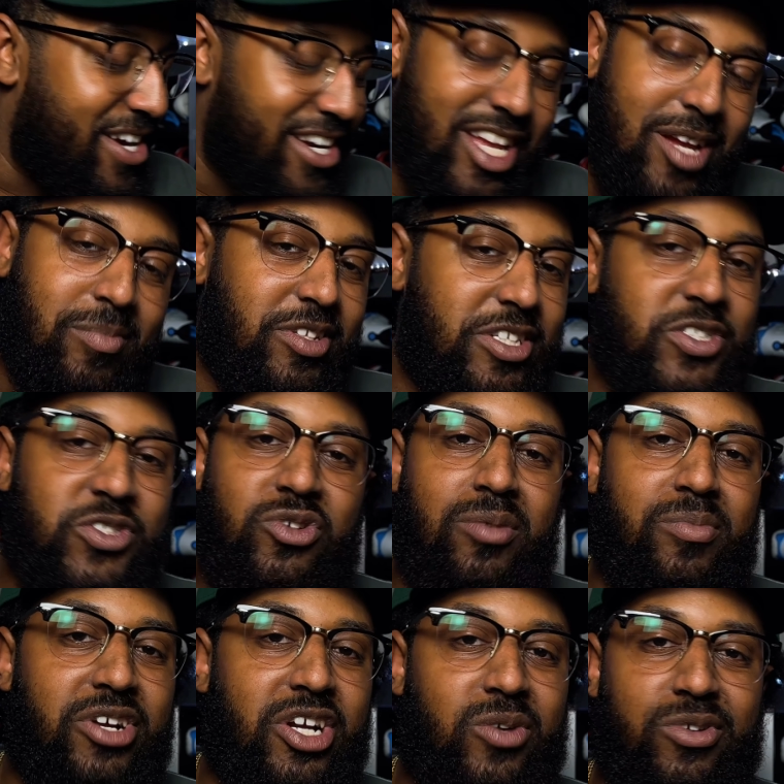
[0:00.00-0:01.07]
I can't believe Jordan
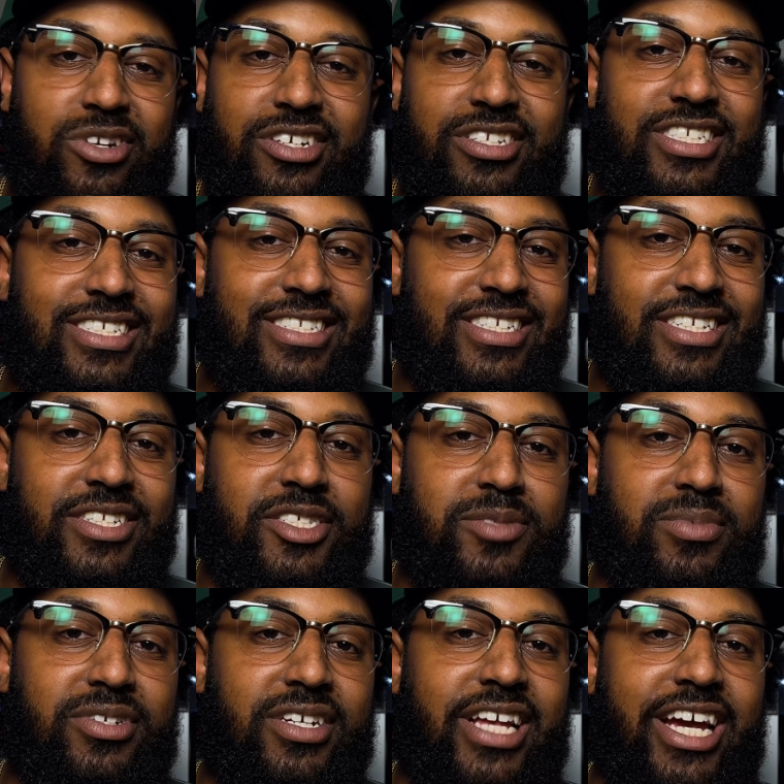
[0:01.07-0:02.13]
Brand really did, did this,
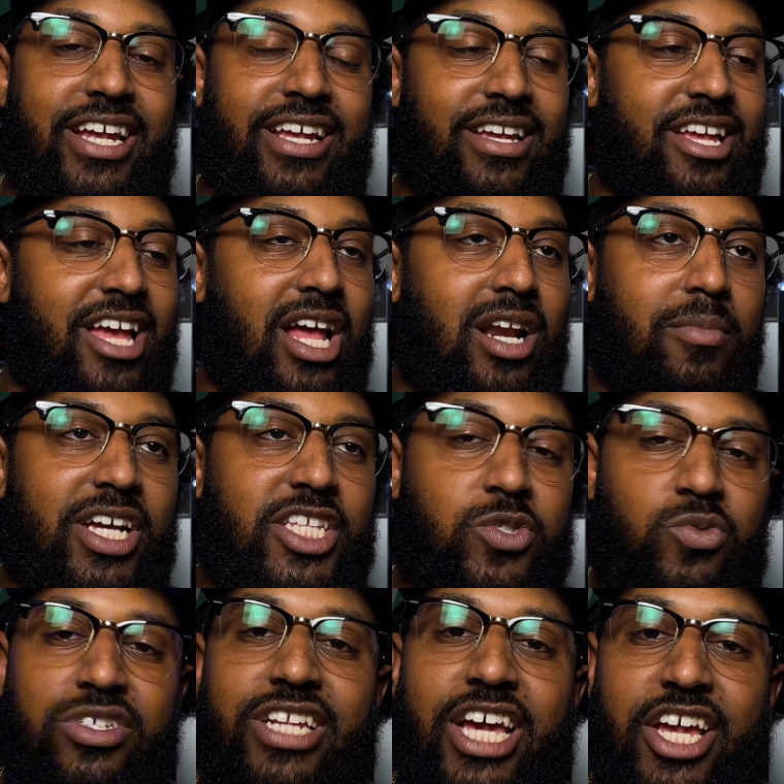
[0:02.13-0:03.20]
bro. Like, out of my
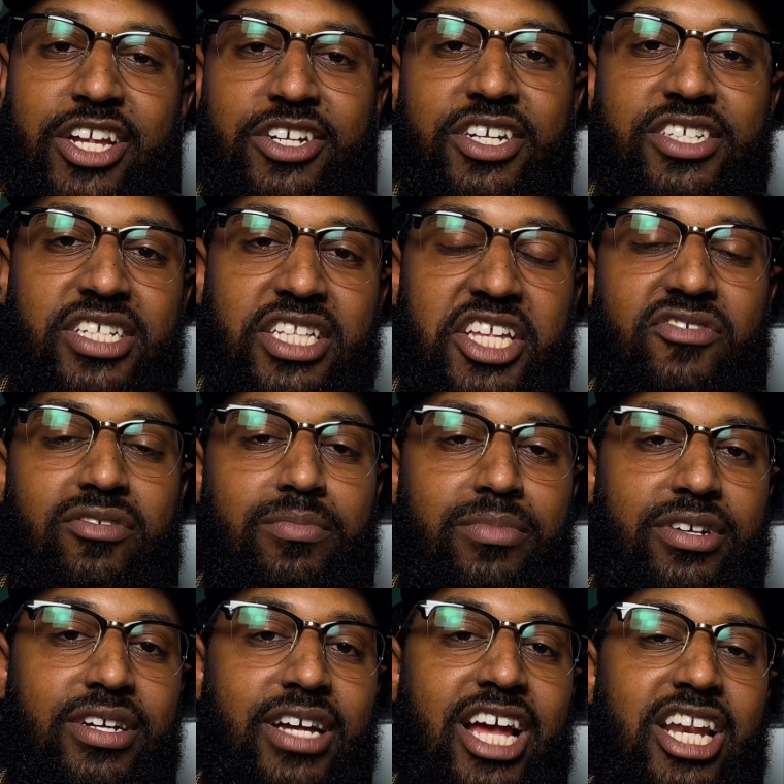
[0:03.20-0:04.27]
29 years of living,
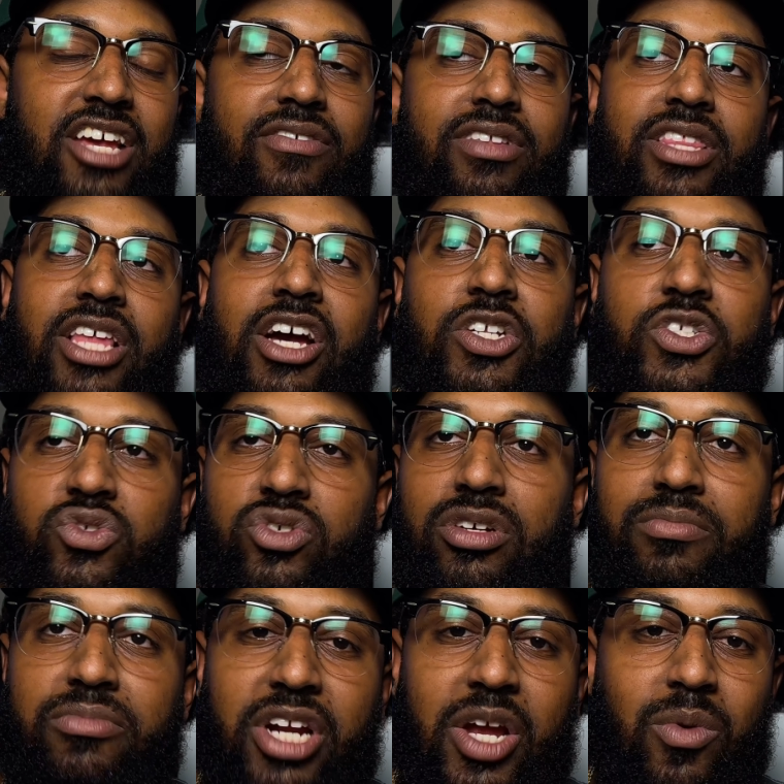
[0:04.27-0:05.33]
bro, I never thought Jordan
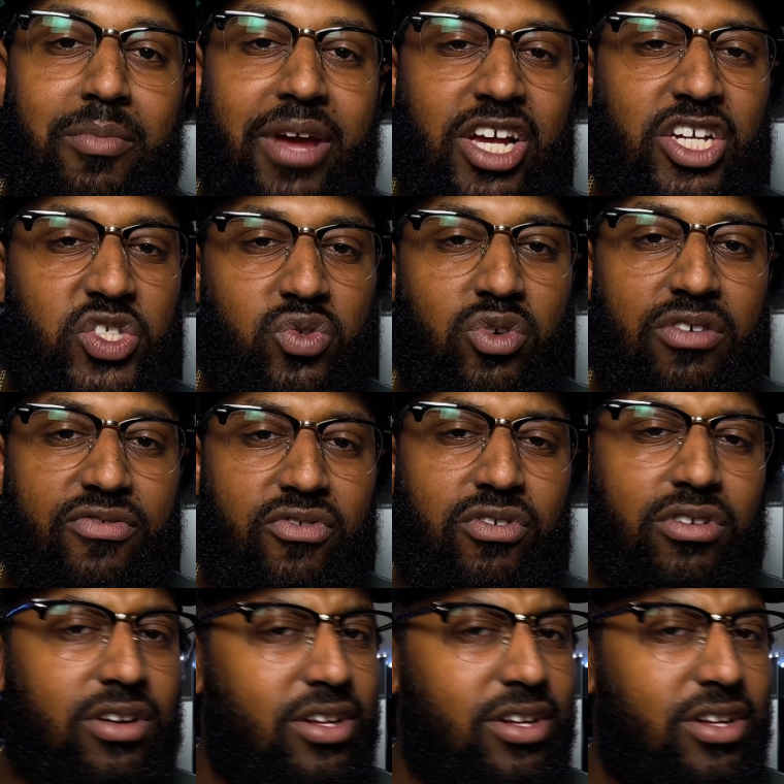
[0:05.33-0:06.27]
Brand would make a Jordan 4